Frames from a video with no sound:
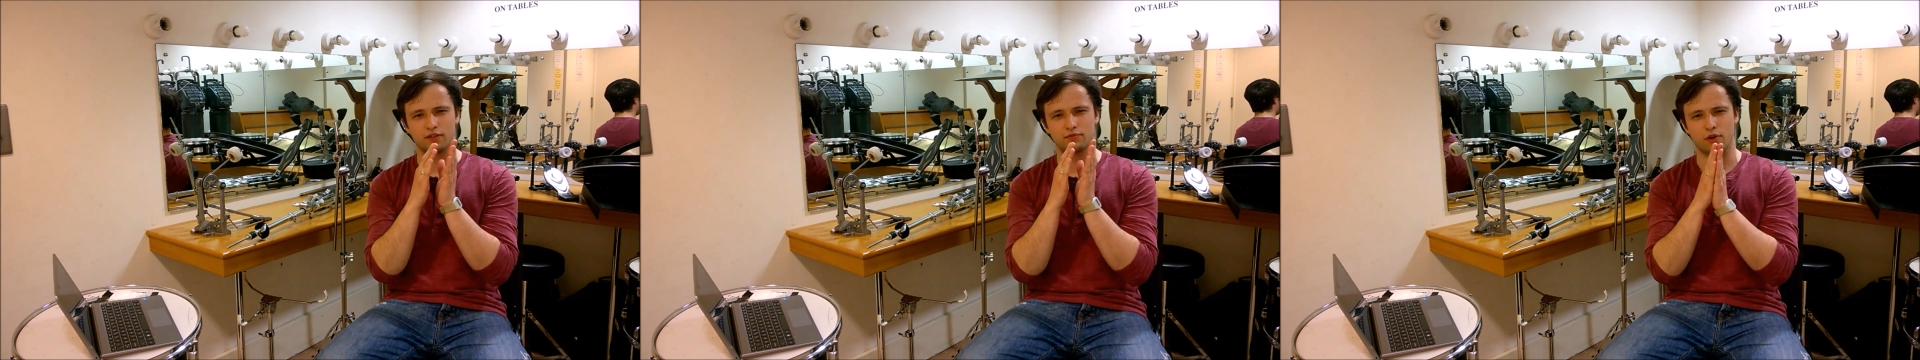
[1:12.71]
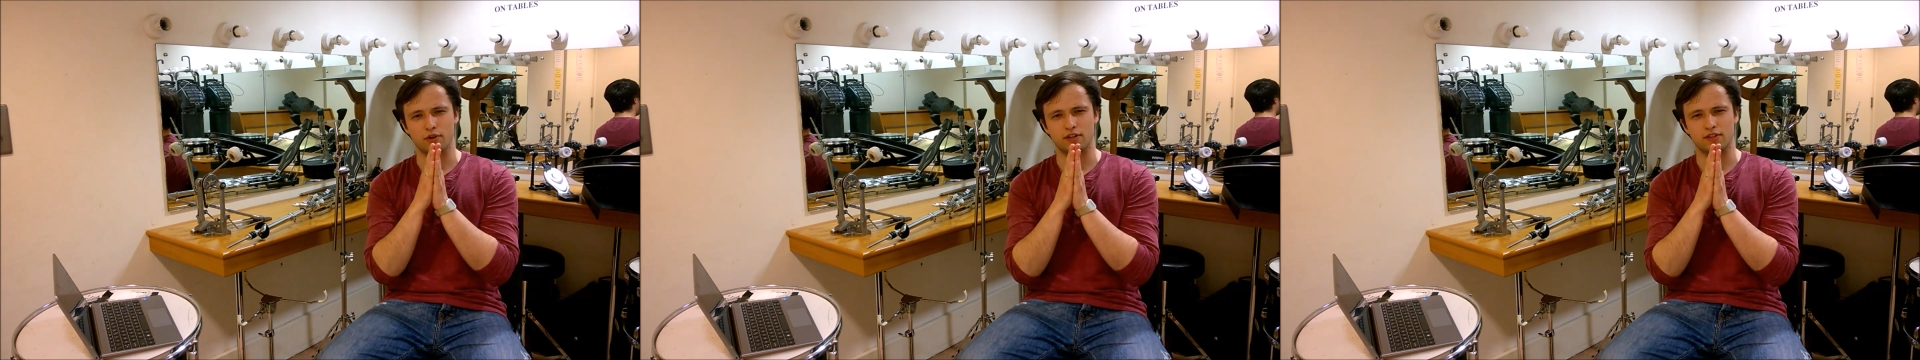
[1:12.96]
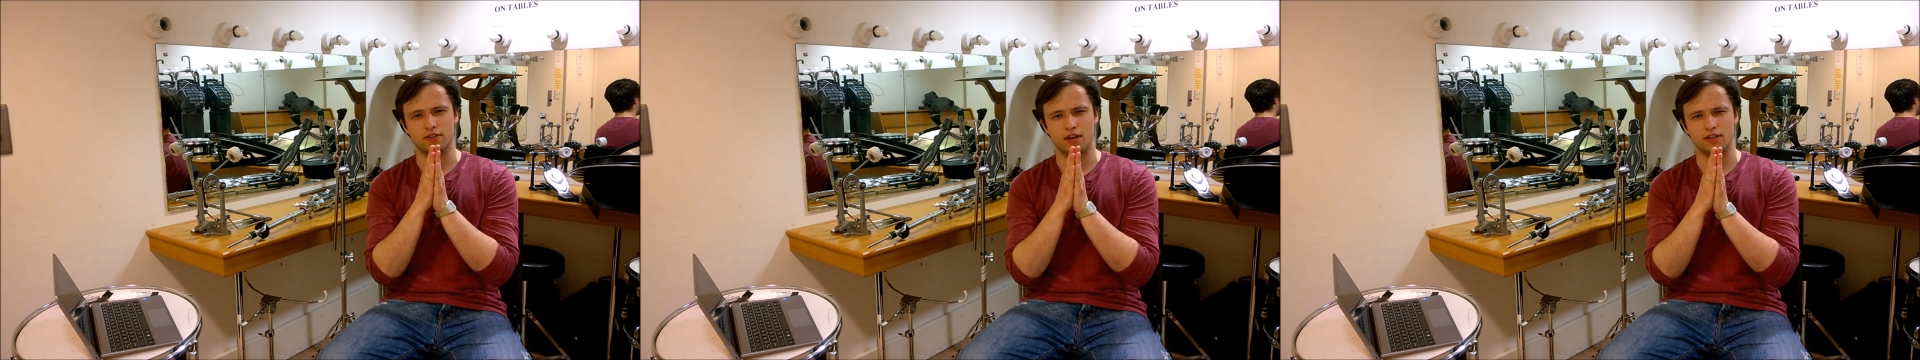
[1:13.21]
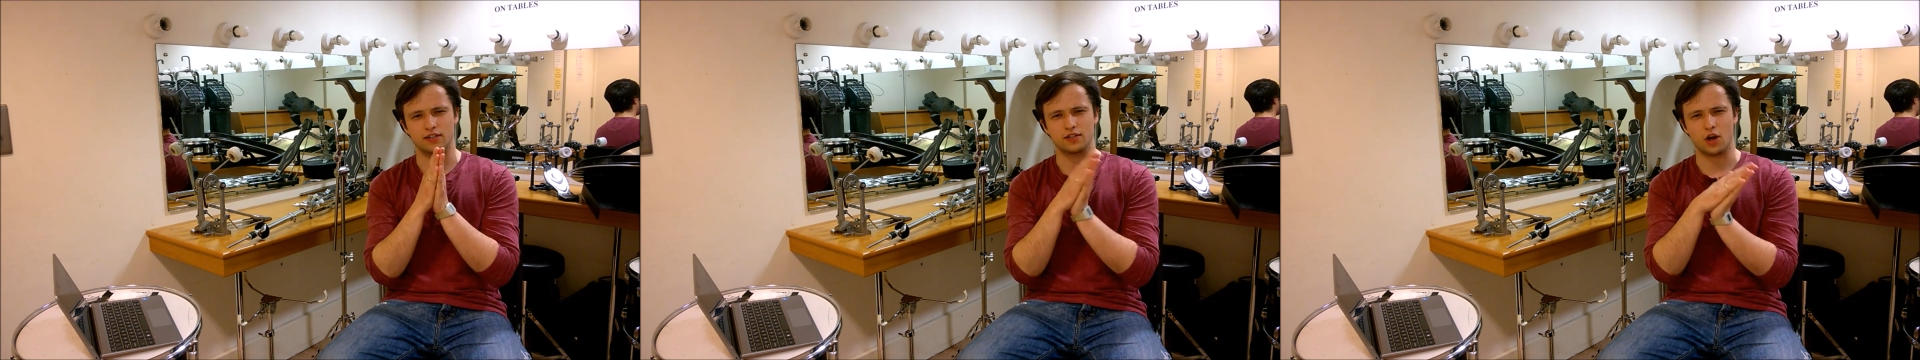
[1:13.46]
ironic
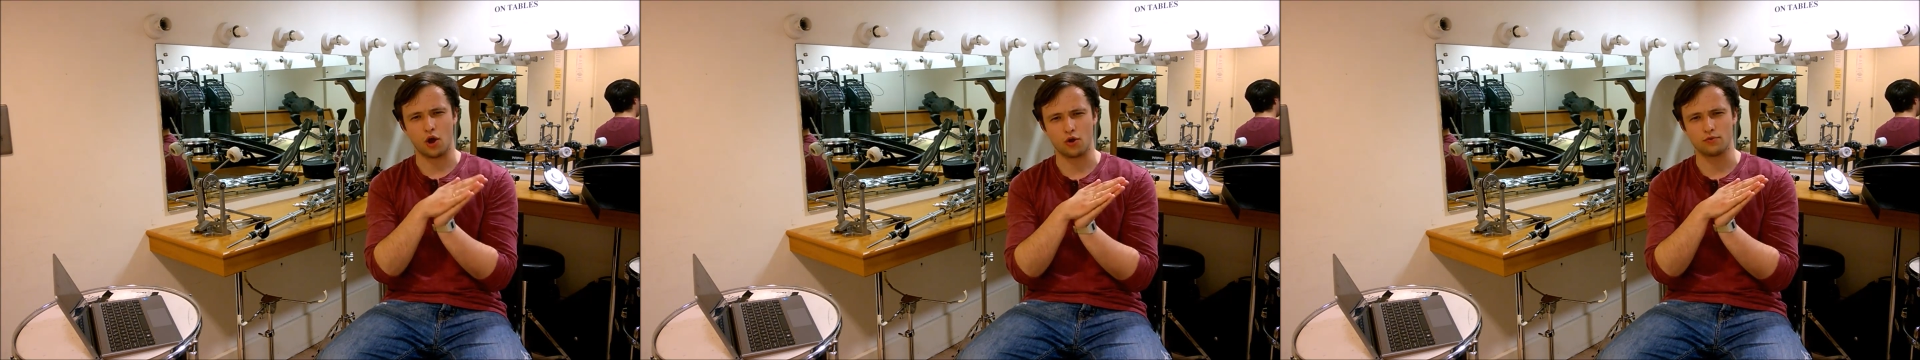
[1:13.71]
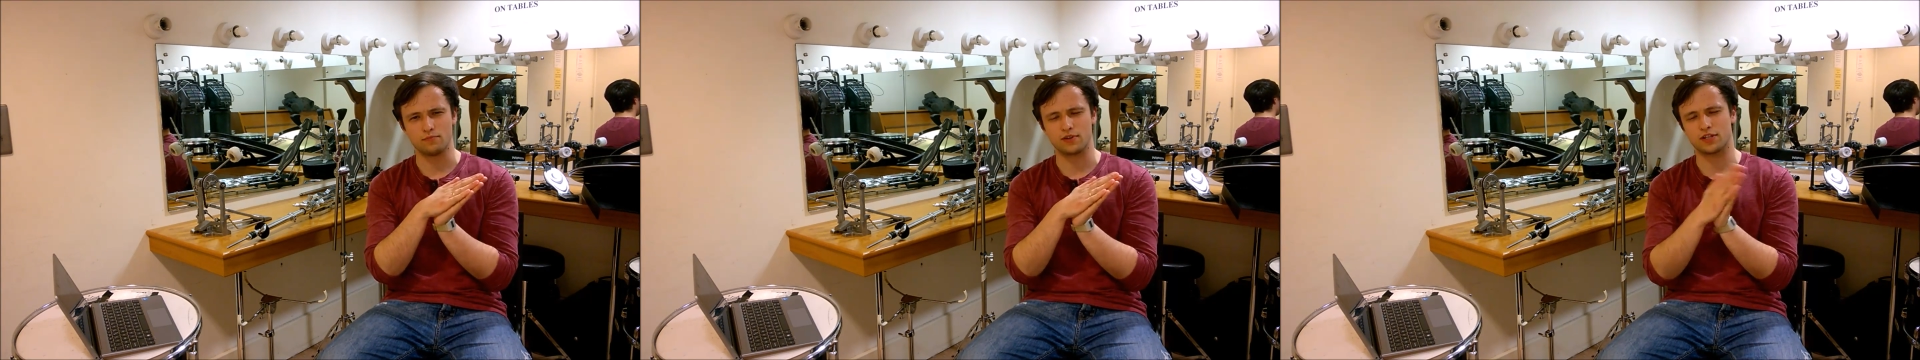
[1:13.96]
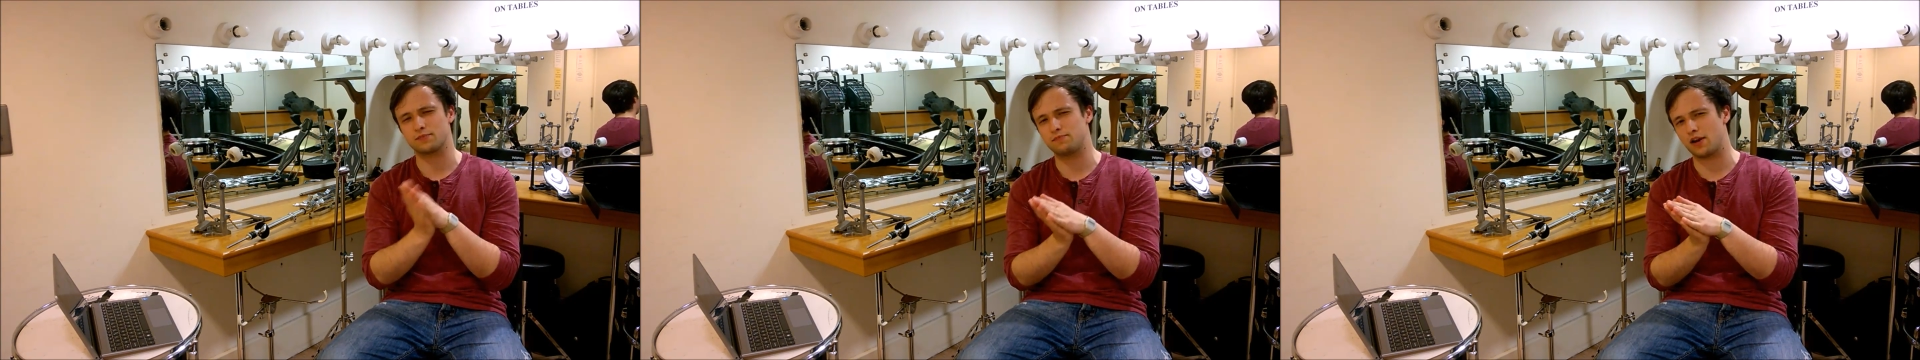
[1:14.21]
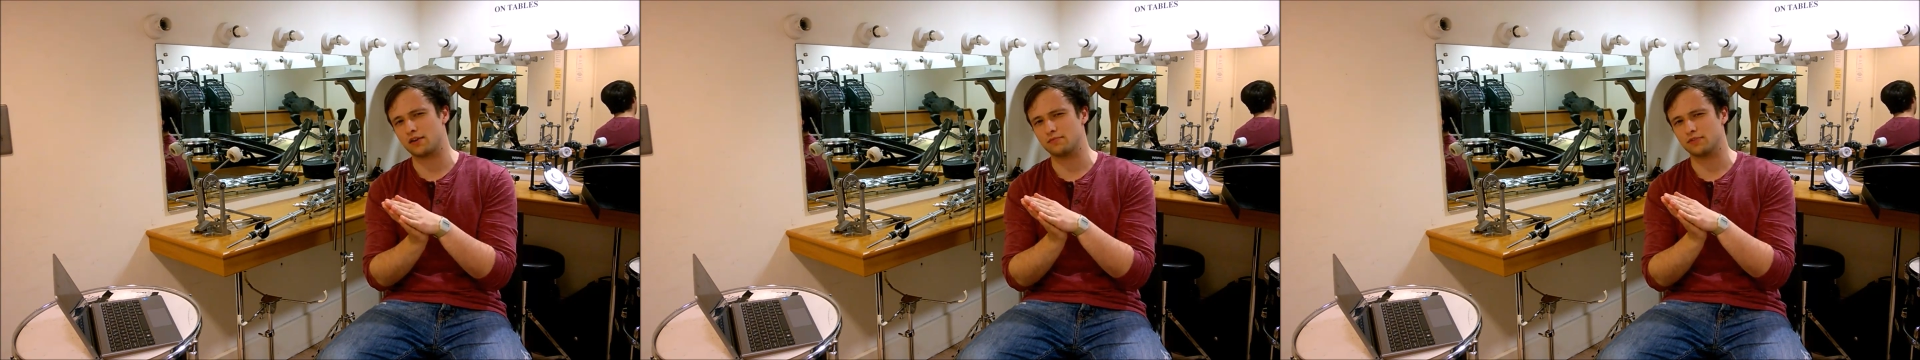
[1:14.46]
that a home
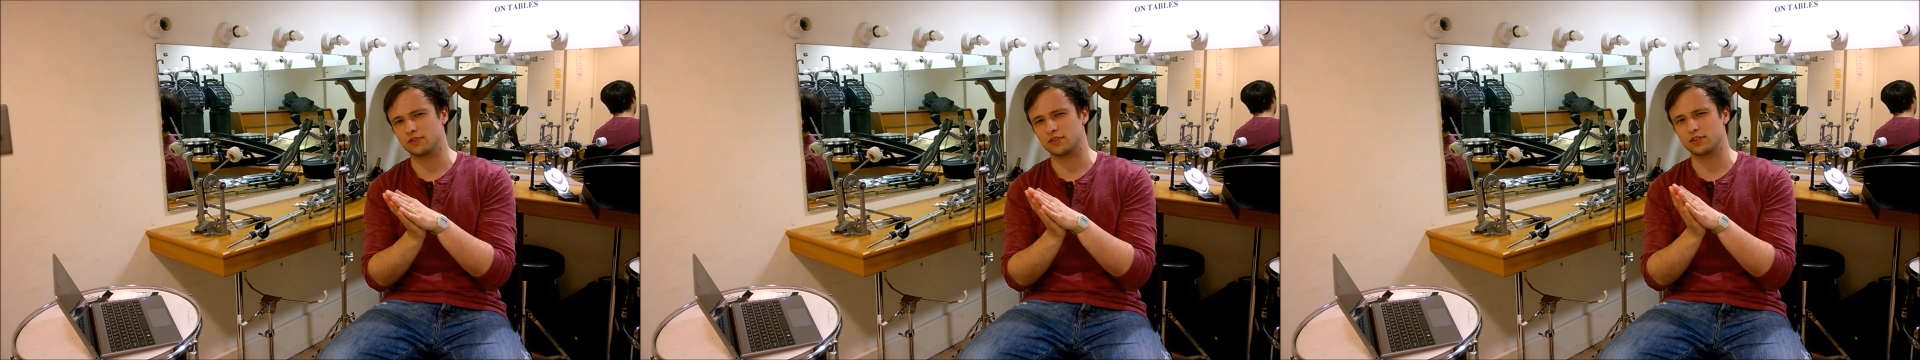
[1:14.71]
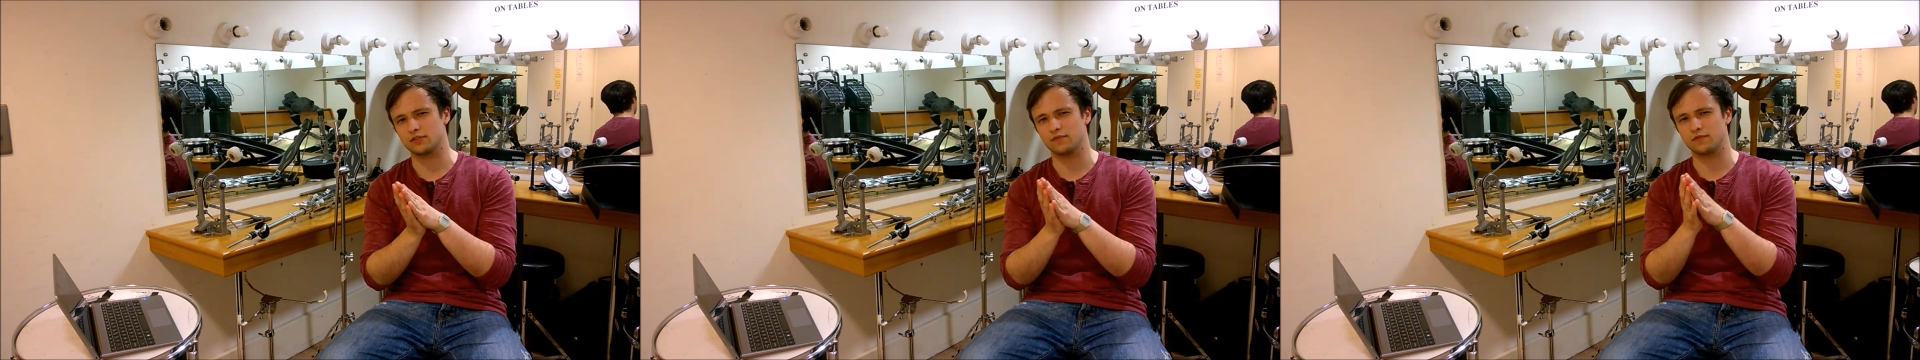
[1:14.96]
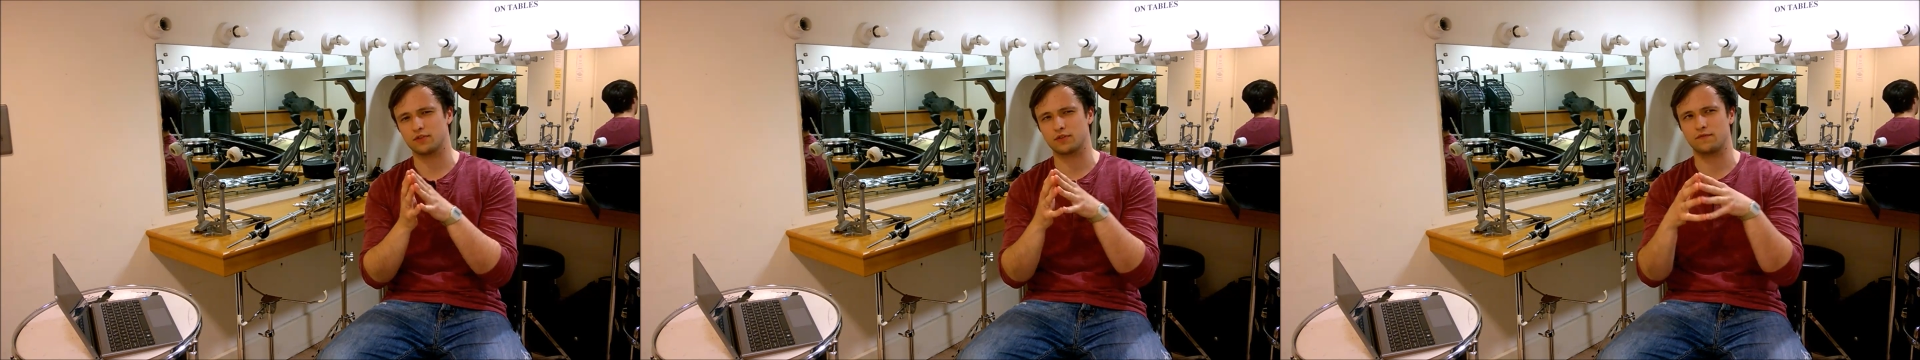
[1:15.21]
experiment can